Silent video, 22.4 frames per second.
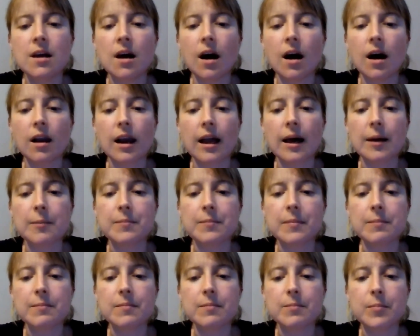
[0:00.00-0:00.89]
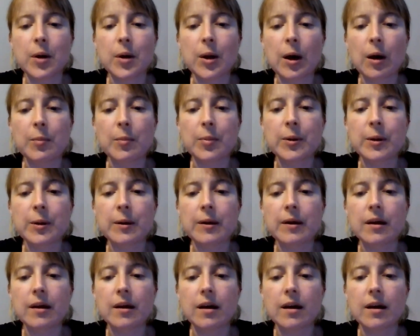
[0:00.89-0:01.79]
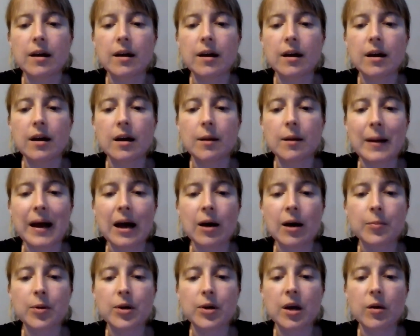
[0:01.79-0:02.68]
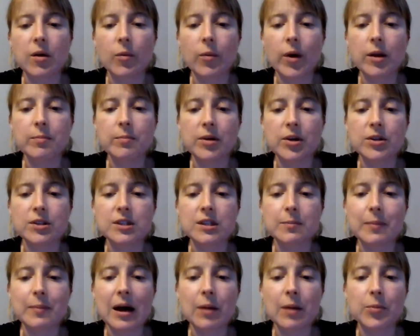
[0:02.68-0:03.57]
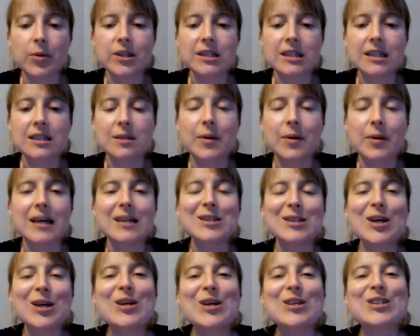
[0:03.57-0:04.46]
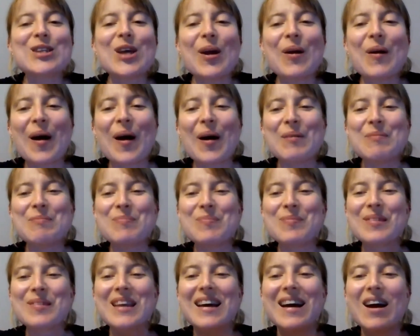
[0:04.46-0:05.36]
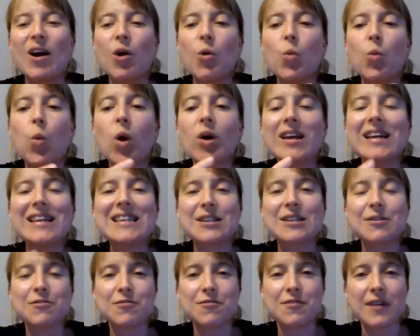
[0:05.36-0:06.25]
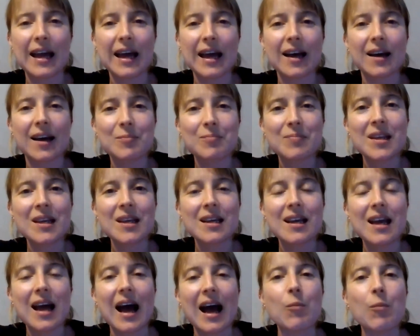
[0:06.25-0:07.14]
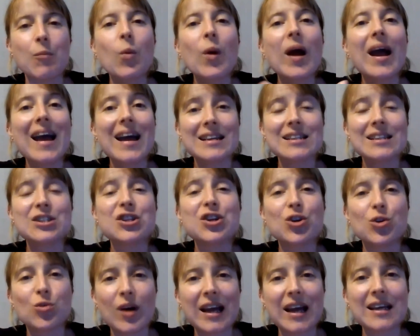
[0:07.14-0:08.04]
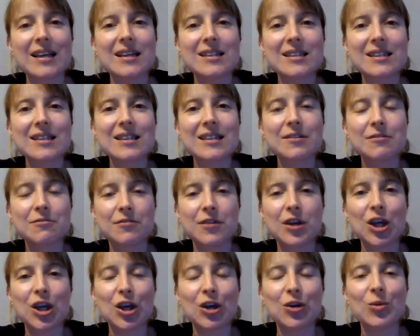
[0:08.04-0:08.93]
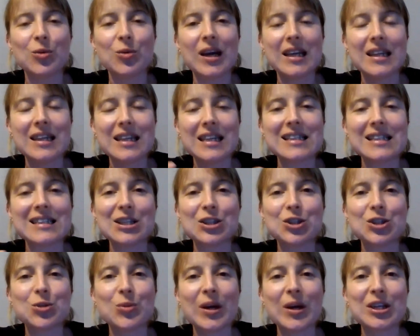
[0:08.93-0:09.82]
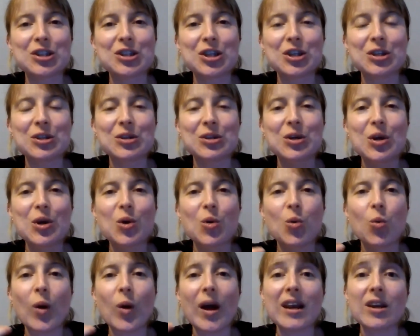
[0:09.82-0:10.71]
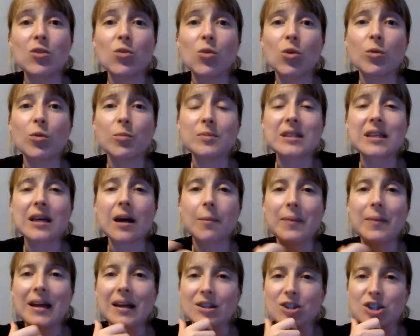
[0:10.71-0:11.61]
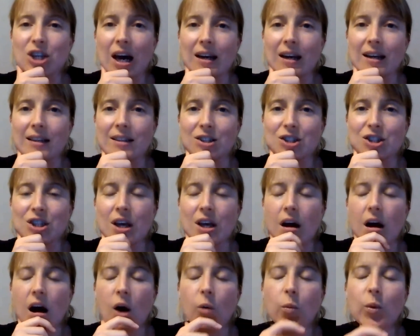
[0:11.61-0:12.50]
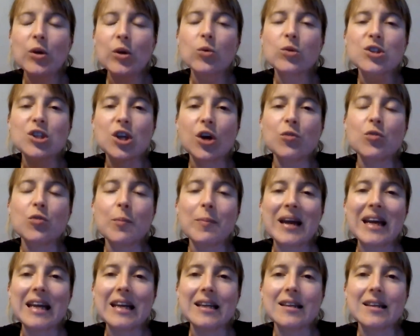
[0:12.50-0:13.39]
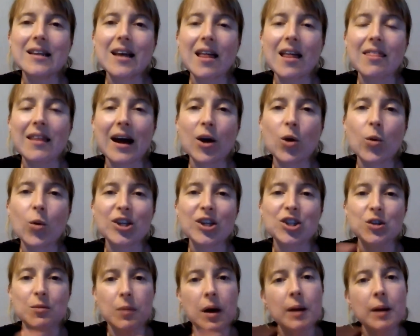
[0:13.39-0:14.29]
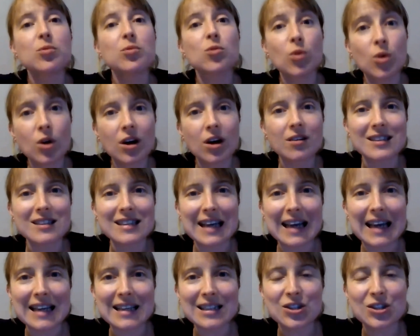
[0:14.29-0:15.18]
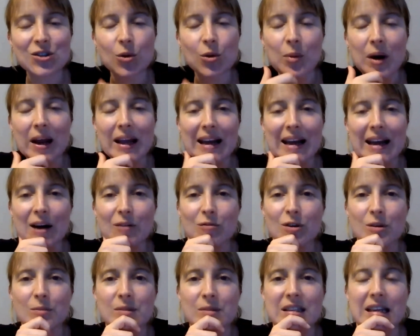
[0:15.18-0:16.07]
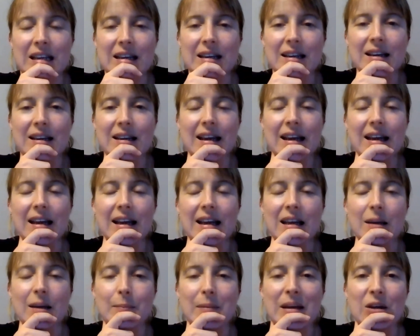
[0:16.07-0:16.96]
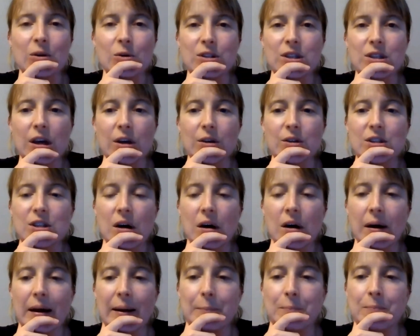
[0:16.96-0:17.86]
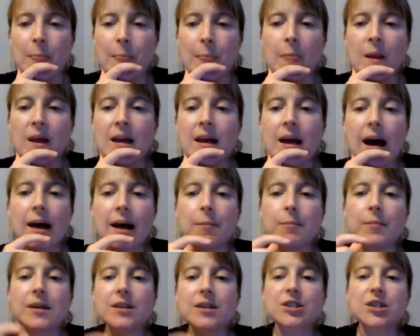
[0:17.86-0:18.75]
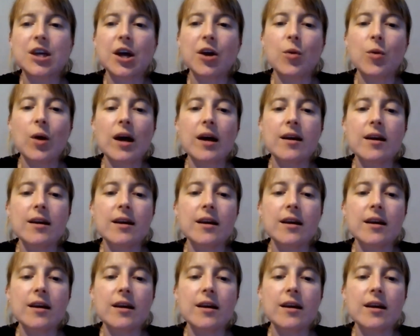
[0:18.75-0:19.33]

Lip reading: I'll put up a PowerPoint. No, I won't, because the PowerPoint's disappeared. So what is the fear and where is the grace for you in this situation where norms are being challenged? I will also repeat that question by broadcasting it into your breakout rooms in a minute or so's time. So